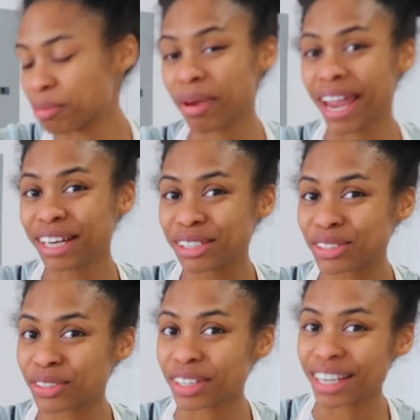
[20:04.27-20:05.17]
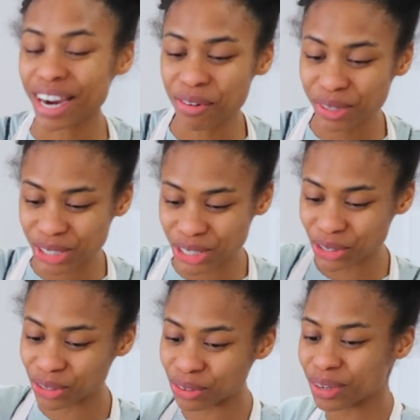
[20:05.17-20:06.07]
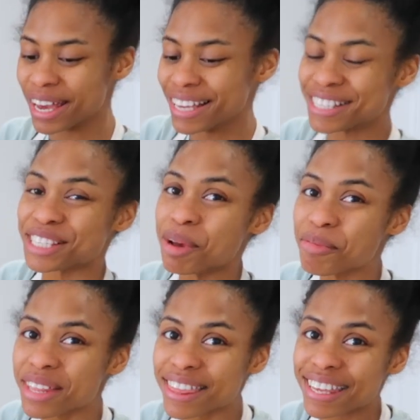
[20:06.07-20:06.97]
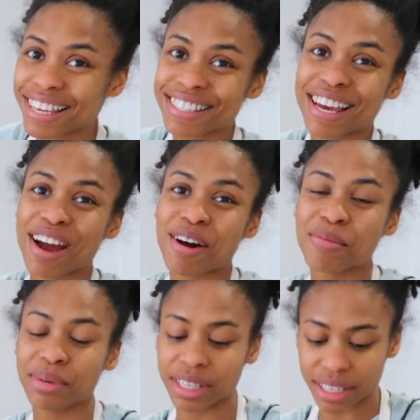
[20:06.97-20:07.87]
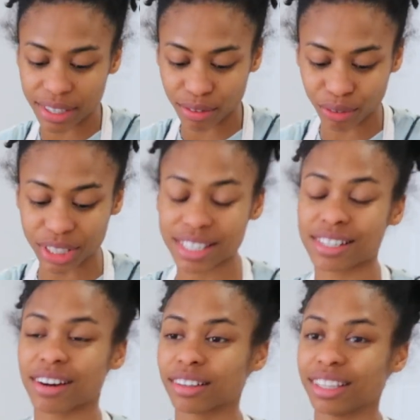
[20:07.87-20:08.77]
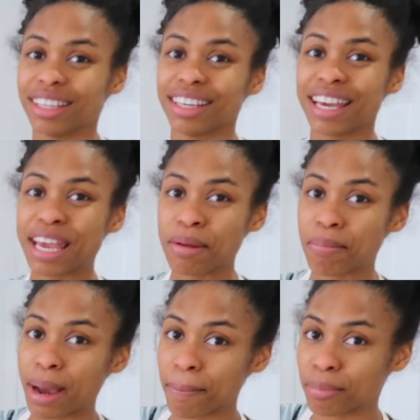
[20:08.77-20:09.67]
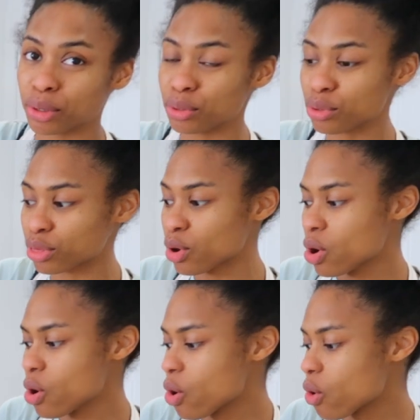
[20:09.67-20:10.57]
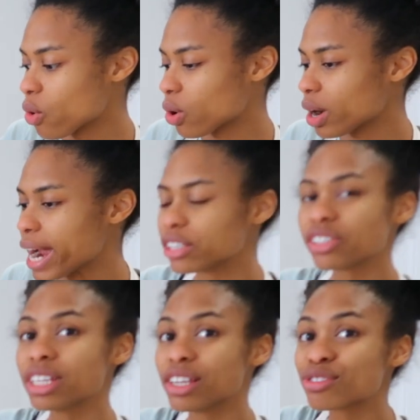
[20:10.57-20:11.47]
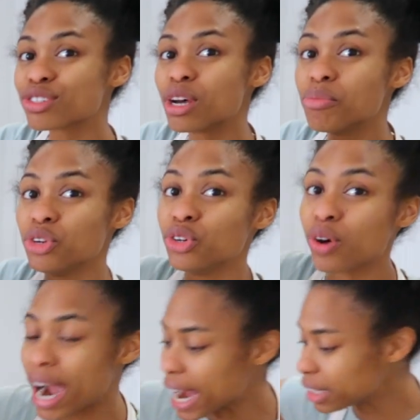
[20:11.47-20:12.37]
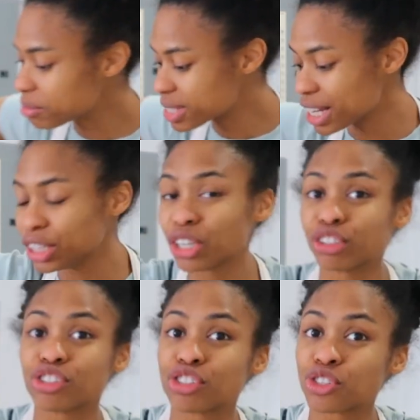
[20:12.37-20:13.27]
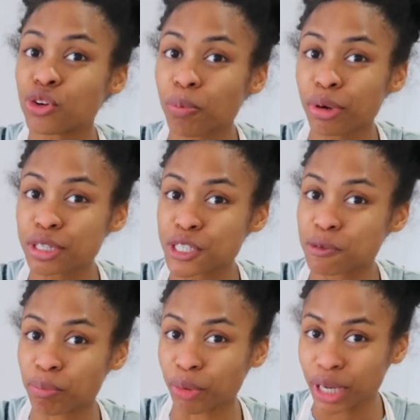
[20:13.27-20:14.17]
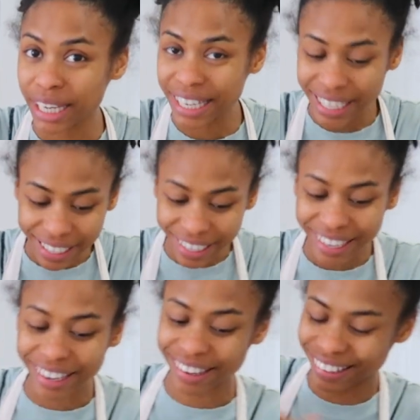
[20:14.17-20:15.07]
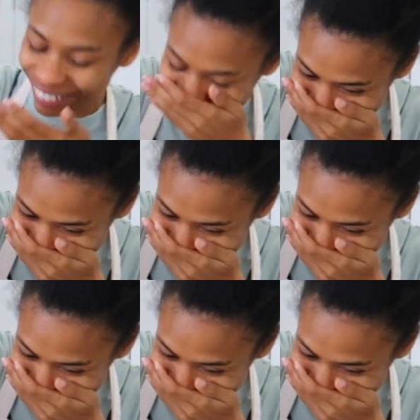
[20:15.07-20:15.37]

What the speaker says: the Painted Tree, I want to show you some of the things that I'll be restocking in my booth. Or actually, these are some new items and they're super springy and